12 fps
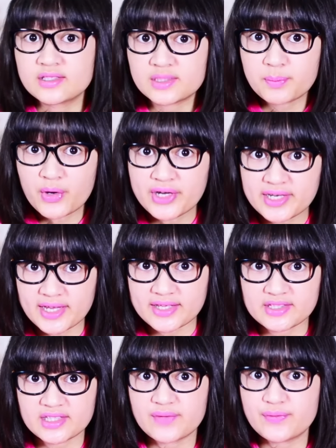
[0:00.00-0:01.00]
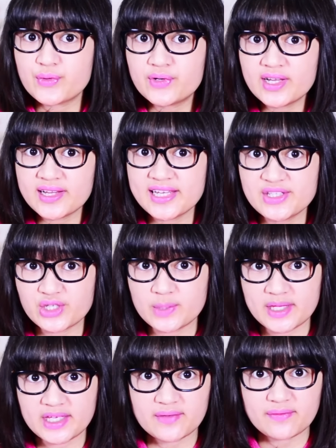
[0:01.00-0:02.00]
The point is, if you really enjoy
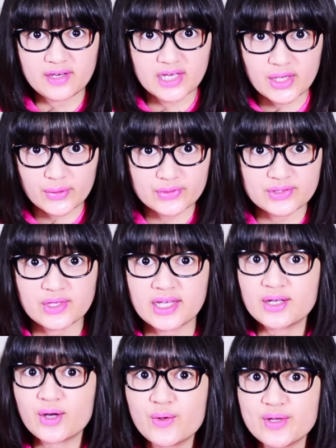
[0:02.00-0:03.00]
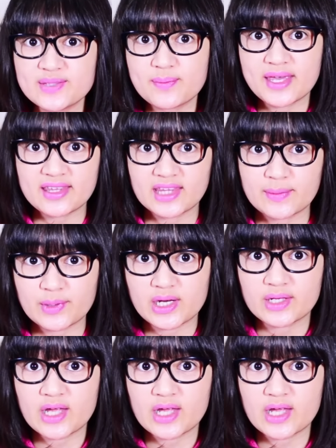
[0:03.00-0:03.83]
making videos, you can always make them without